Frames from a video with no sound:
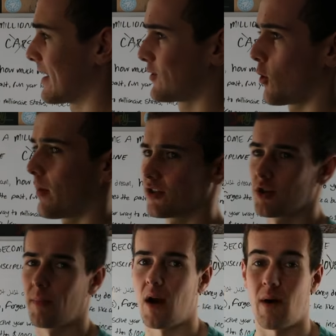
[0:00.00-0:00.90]
not so
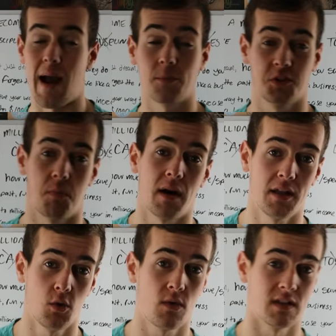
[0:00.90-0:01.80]
much about how much
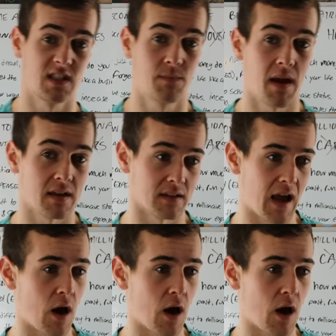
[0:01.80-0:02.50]
money you can spend,